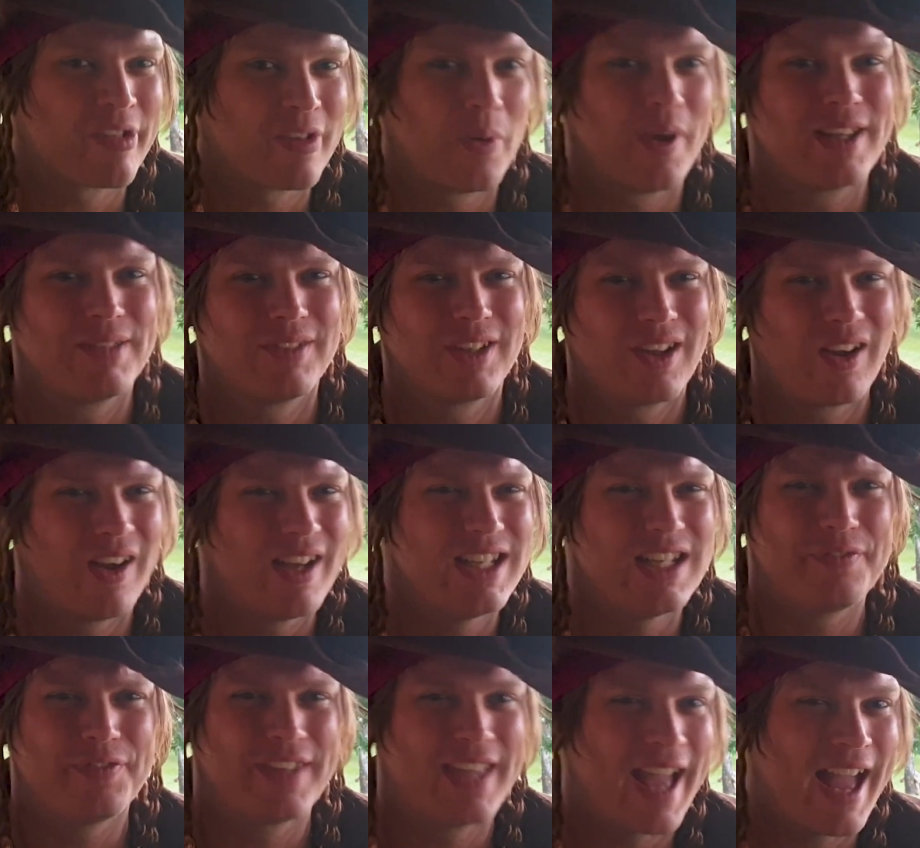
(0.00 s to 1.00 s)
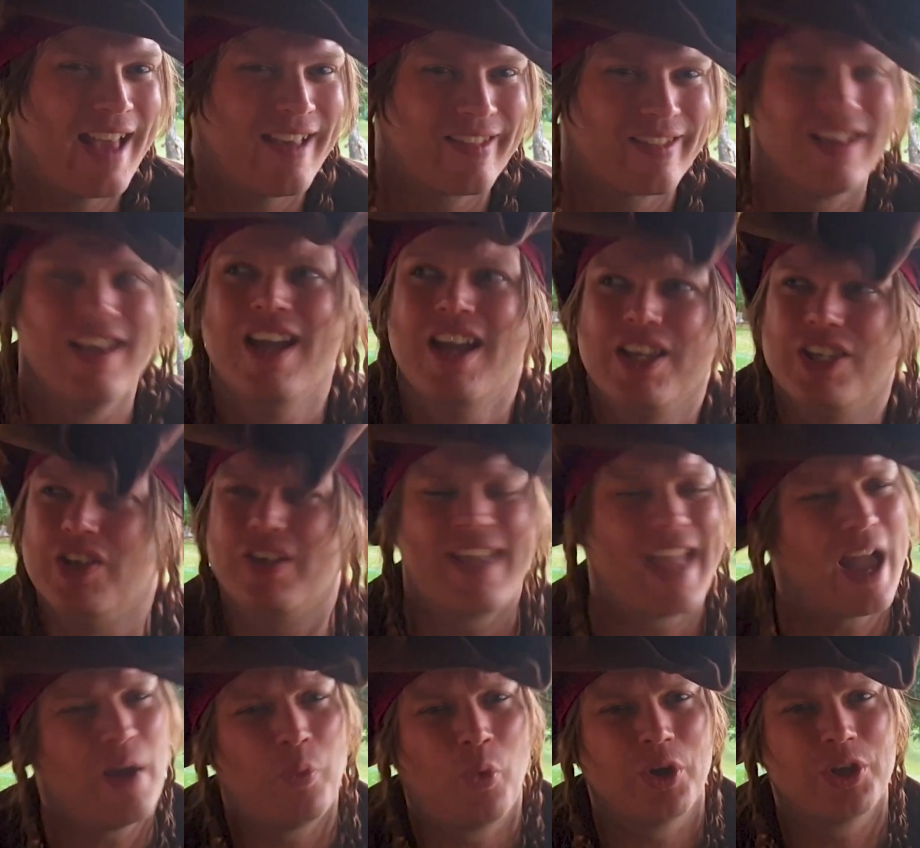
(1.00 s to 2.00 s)
so I kind of guess you
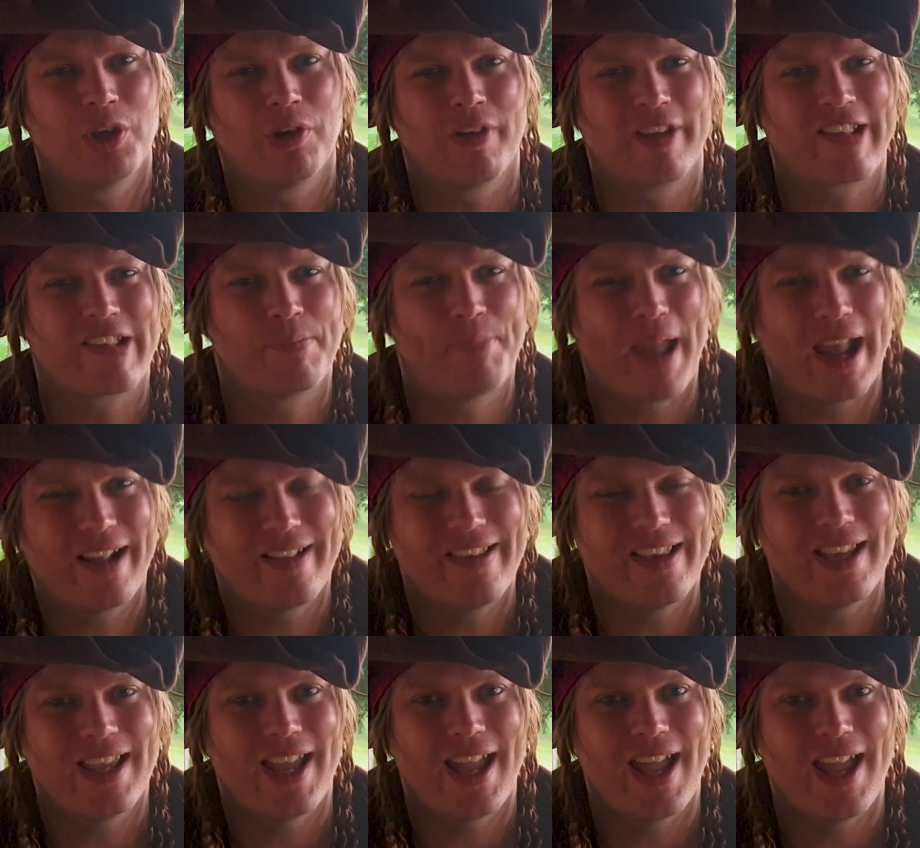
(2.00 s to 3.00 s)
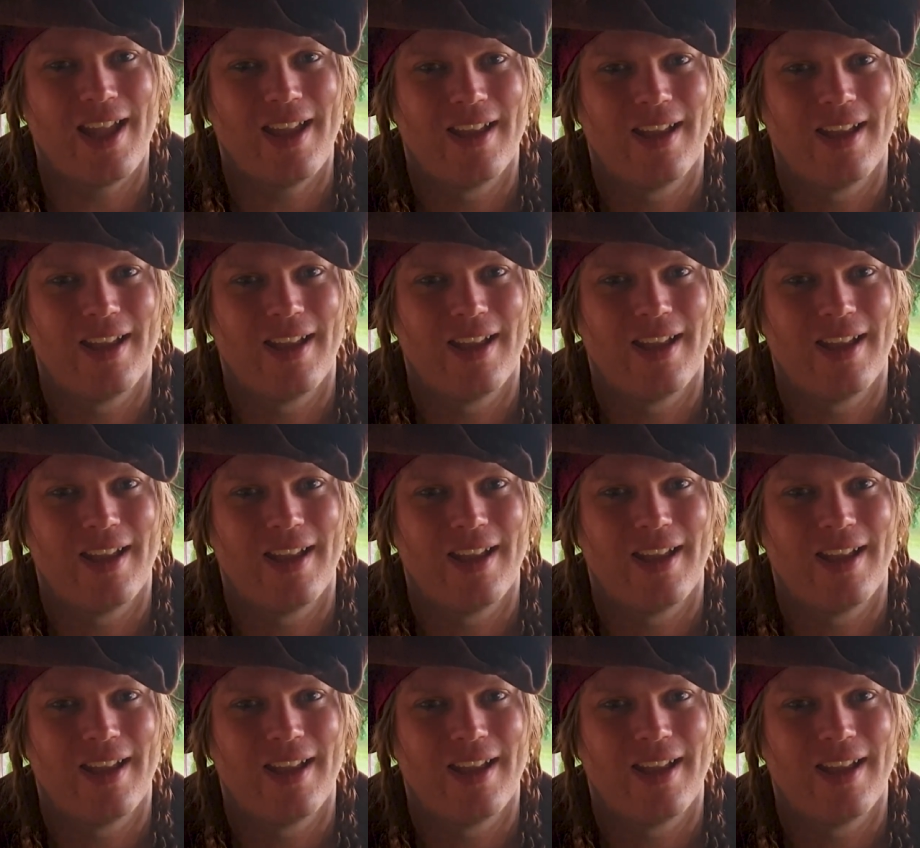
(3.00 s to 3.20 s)
get what you're expecting here.